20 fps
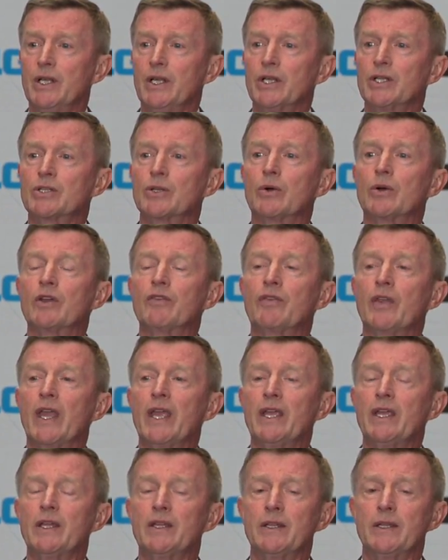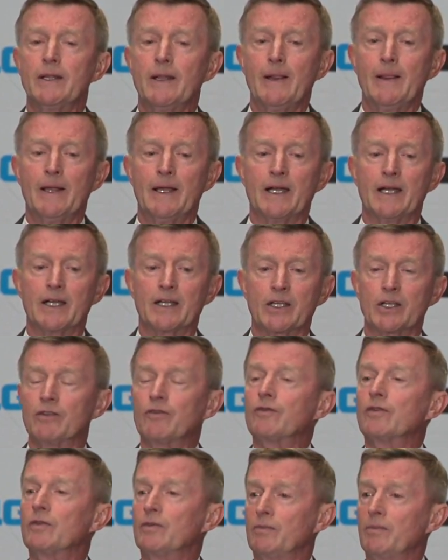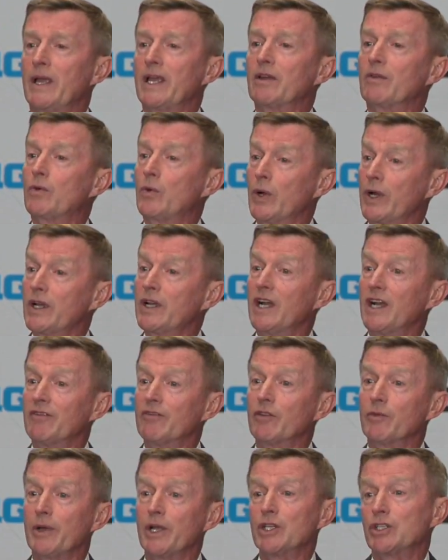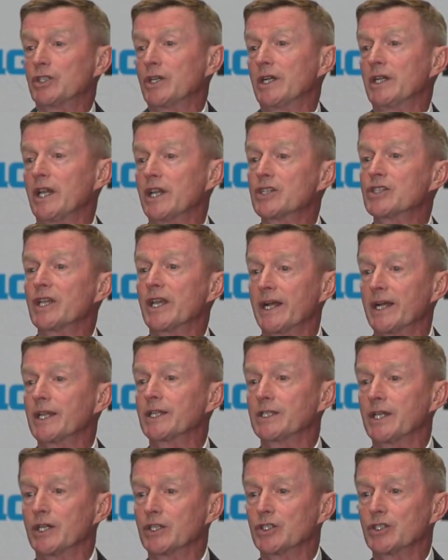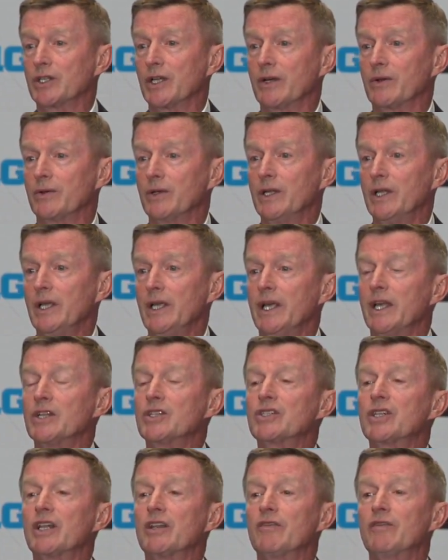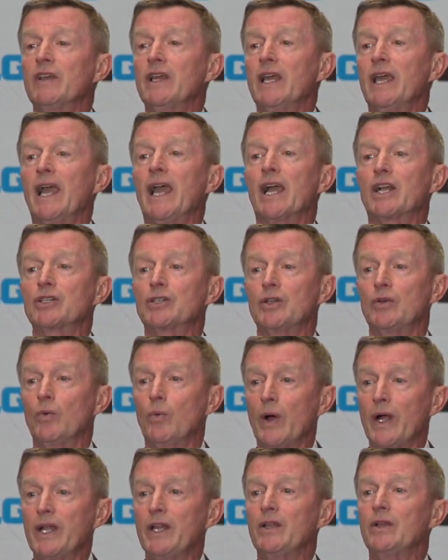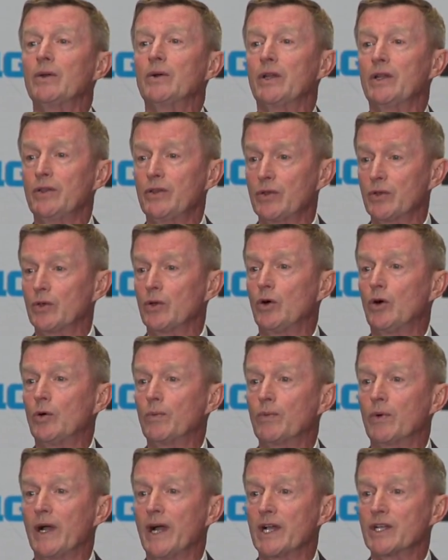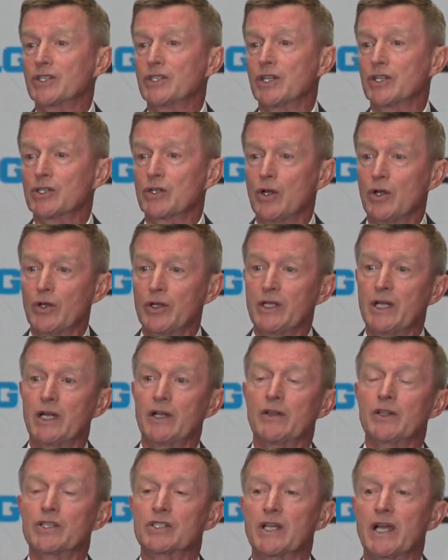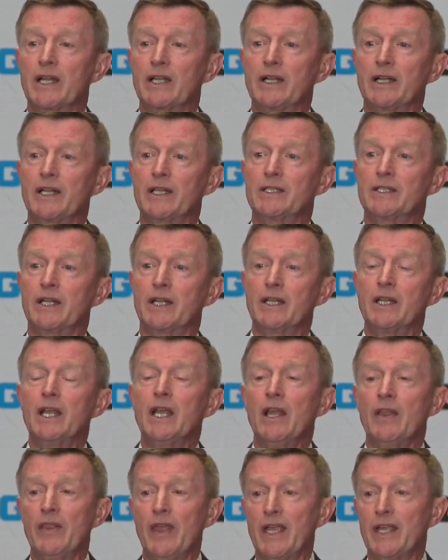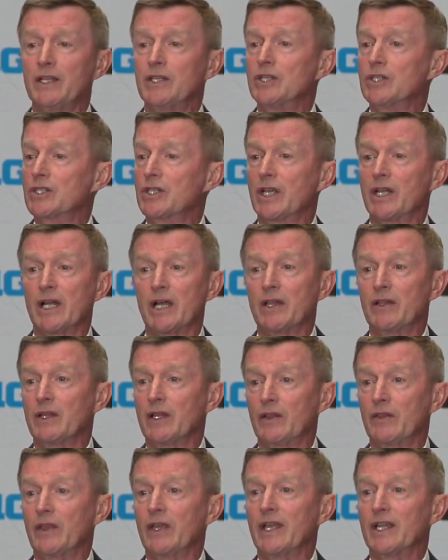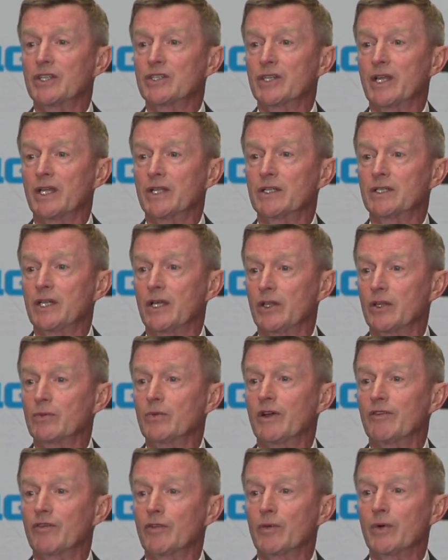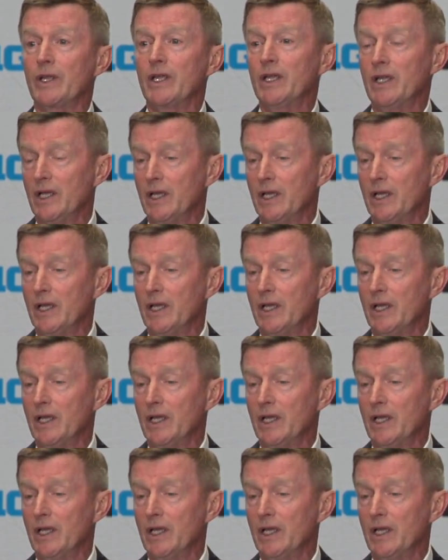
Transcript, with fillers: So if they can uh, make a quick confirmation, on, let's say on a touchdown, instead of actually waiting, going through the whole process, calling down to the sideline attendant, they can just get on, on the headset and tell the referee,